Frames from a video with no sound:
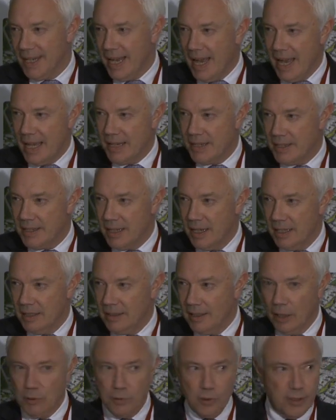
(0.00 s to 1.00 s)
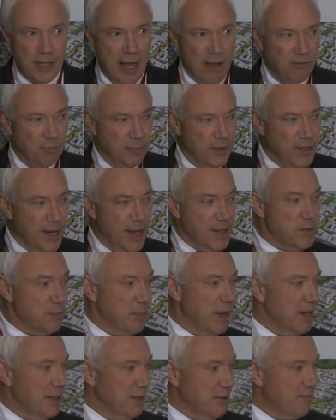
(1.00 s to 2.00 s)
and local government has
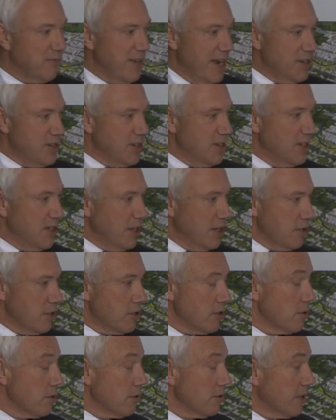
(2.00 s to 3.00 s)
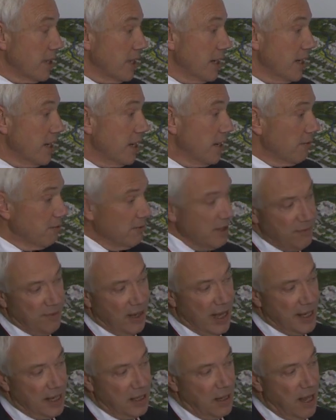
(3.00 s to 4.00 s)
been invested into the
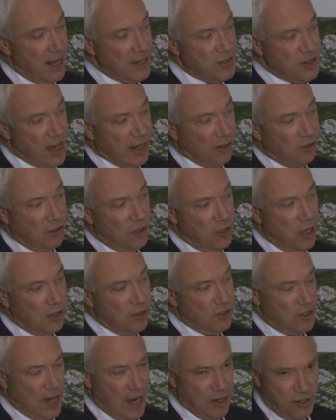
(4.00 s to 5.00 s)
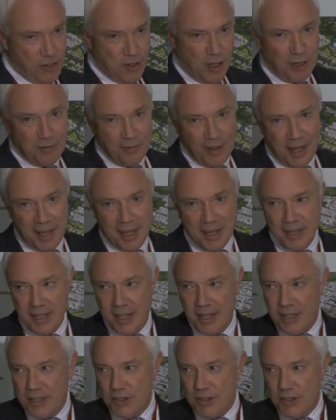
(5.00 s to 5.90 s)
revitalisation, not just of a